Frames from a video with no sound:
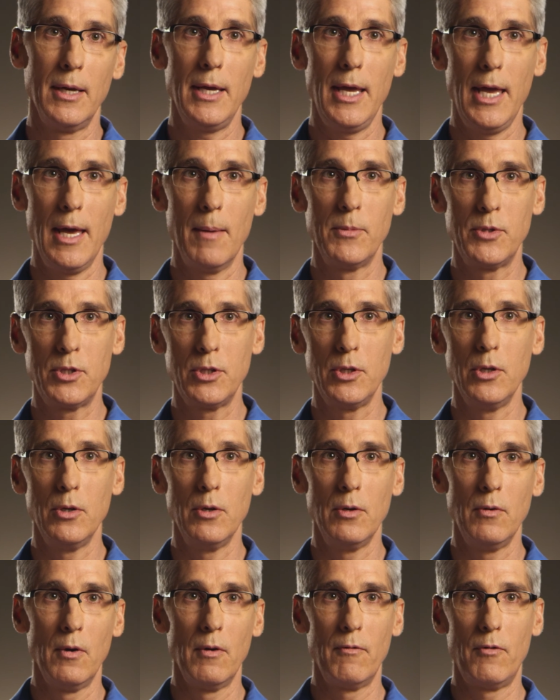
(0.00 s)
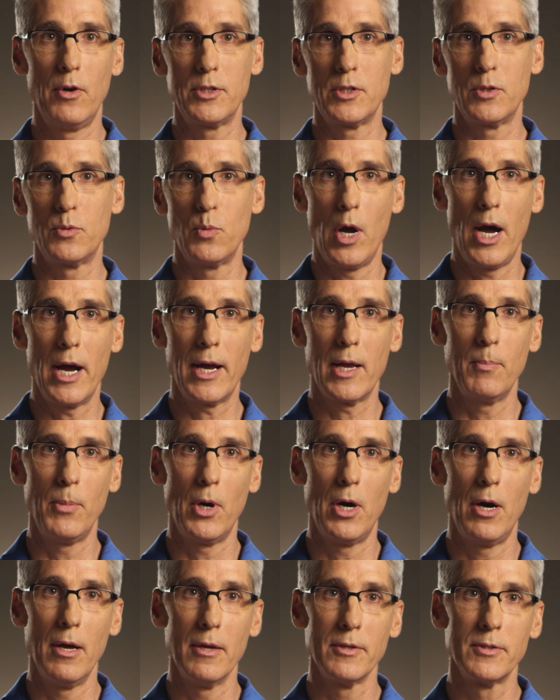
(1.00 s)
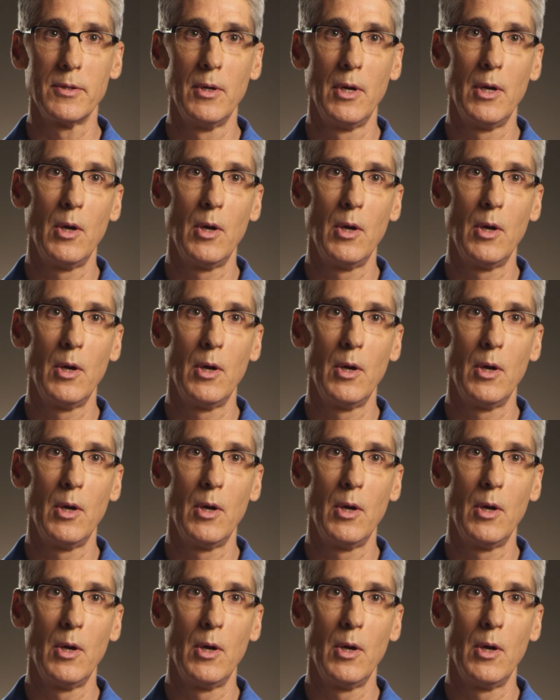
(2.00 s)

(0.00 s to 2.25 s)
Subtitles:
M2 versus racquetballs,